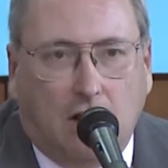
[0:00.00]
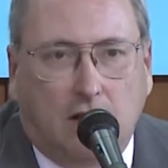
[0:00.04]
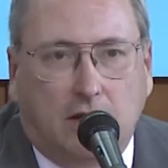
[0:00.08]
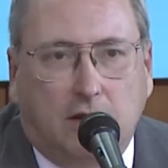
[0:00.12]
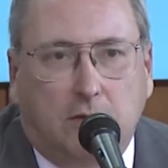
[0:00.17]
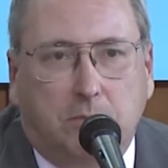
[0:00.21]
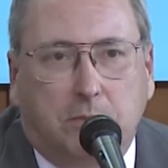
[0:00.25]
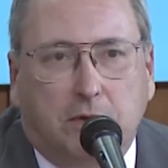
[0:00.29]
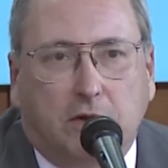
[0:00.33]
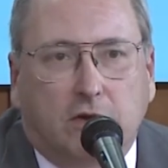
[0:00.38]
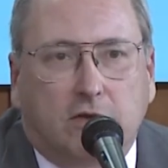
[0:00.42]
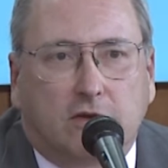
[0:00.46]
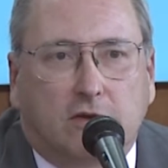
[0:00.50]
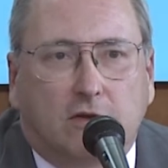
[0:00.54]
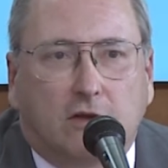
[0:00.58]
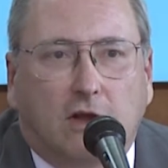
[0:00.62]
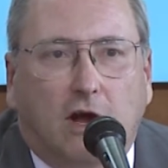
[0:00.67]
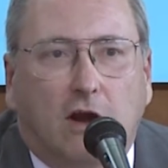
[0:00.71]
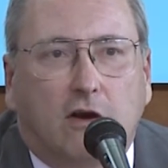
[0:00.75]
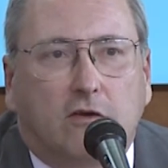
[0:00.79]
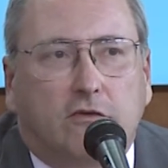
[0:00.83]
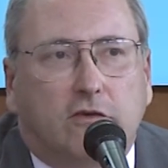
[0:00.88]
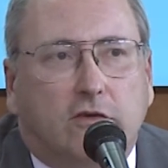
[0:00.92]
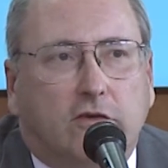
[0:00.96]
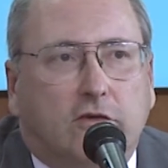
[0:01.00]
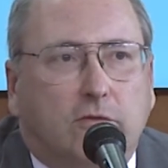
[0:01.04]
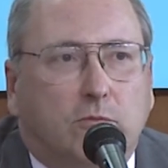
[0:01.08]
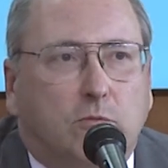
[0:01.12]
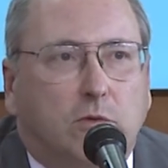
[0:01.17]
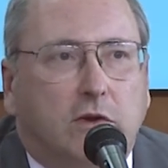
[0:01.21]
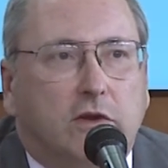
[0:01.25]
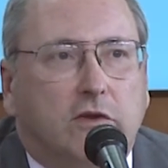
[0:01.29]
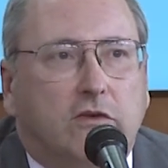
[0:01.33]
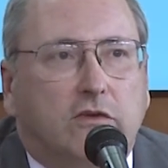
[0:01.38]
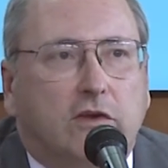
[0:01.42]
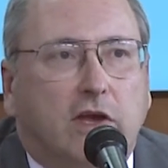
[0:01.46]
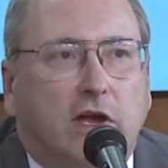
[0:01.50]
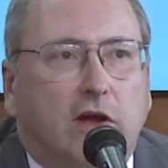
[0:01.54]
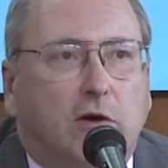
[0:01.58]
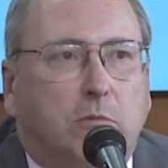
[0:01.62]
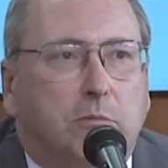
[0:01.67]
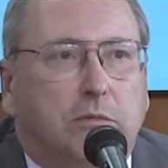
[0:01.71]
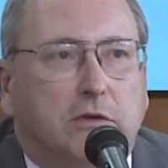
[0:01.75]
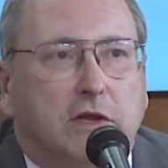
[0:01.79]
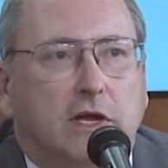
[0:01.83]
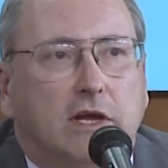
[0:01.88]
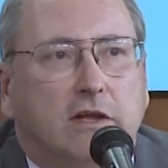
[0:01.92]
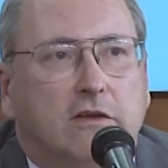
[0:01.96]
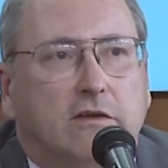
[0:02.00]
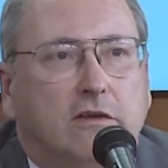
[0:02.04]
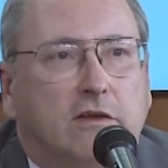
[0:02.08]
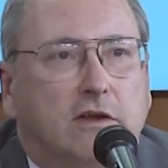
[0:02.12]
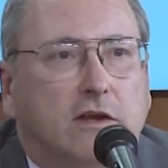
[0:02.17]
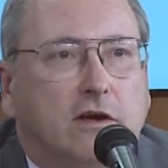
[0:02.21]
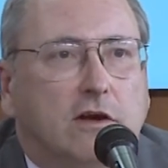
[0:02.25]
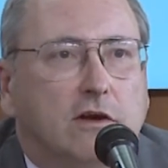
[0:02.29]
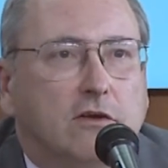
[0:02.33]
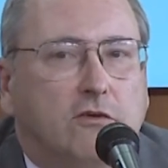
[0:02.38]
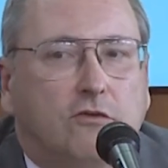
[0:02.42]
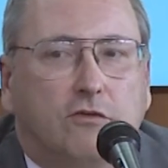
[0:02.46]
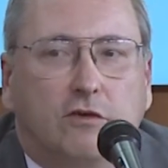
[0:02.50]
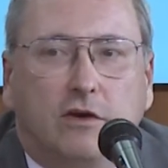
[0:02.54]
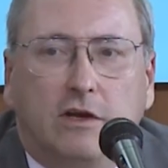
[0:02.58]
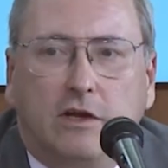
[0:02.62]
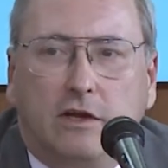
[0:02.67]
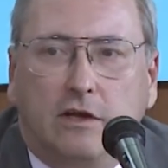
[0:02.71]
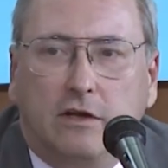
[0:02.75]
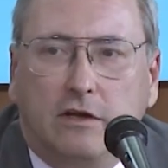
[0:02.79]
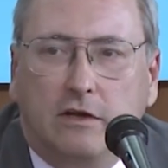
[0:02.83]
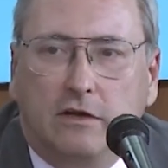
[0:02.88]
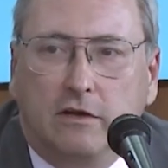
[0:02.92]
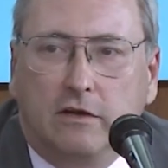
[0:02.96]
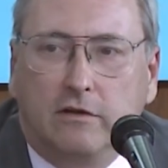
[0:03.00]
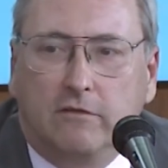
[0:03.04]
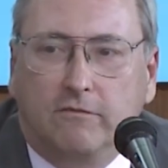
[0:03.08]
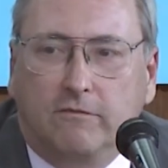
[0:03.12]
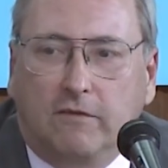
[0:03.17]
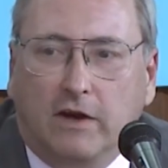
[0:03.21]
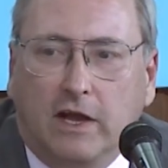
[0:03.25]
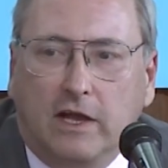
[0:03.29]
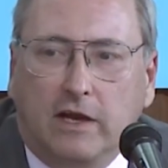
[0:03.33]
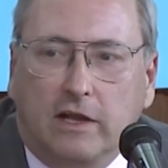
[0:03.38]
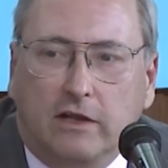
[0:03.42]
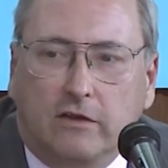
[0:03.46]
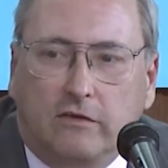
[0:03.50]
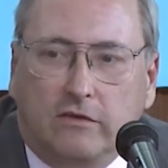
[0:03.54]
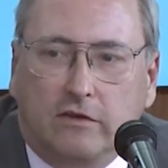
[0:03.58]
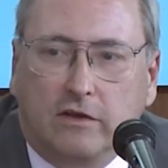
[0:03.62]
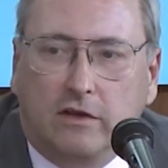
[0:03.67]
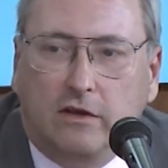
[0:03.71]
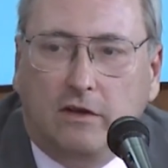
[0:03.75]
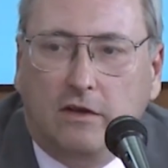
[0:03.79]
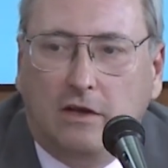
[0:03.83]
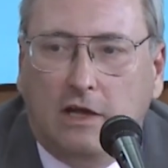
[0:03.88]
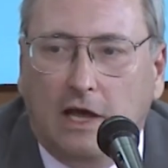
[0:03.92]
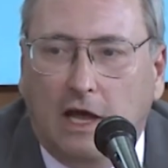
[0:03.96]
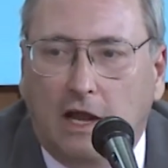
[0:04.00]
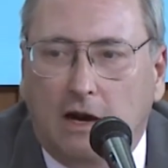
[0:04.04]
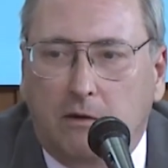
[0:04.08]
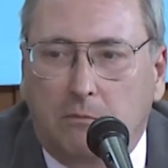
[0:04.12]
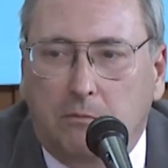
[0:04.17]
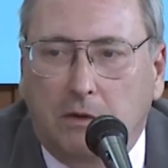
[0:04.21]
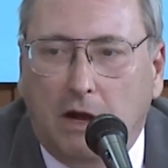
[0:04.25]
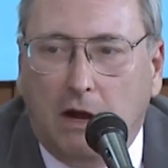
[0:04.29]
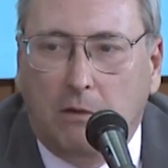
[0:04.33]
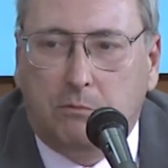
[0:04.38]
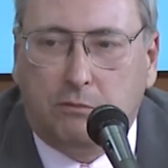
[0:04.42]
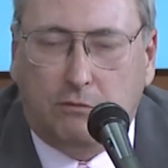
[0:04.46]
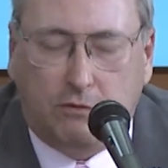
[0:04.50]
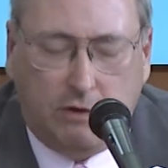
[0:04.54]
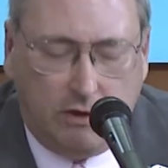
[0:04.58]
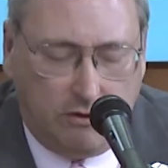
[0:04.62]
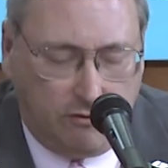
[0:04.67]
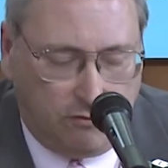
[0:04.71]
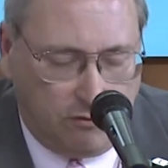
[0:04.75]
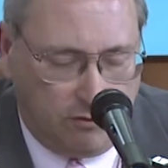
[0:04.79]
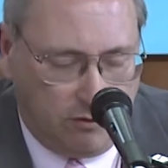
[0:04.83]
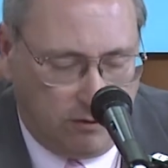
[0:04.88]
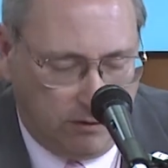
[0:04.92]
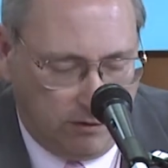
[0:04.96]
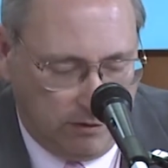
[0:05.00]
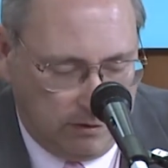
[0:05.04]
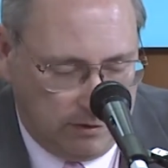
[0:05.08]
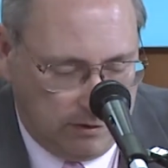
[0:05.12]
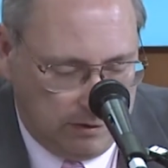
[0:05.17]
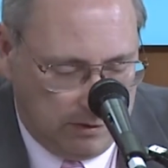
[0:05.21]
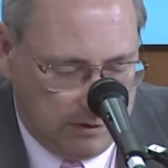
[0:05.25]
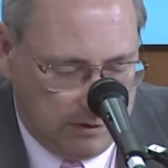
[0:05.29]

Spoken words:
He built the largest wind scale plant in the country, financed it and got it operational.